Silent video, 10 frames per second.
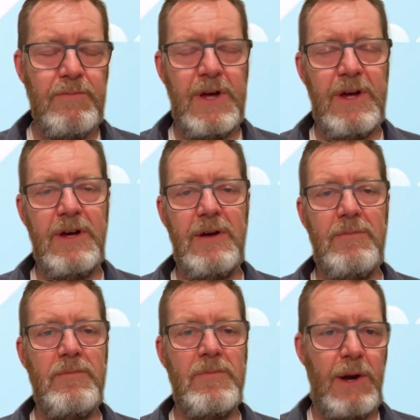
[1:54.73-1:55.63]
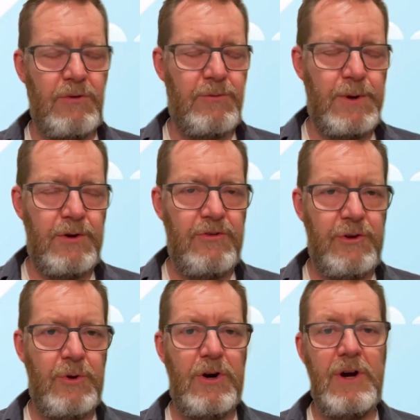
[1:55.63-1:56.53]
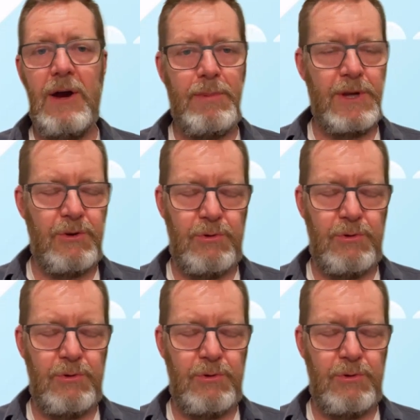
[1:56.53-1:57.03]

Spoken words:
how experienced you are, how big your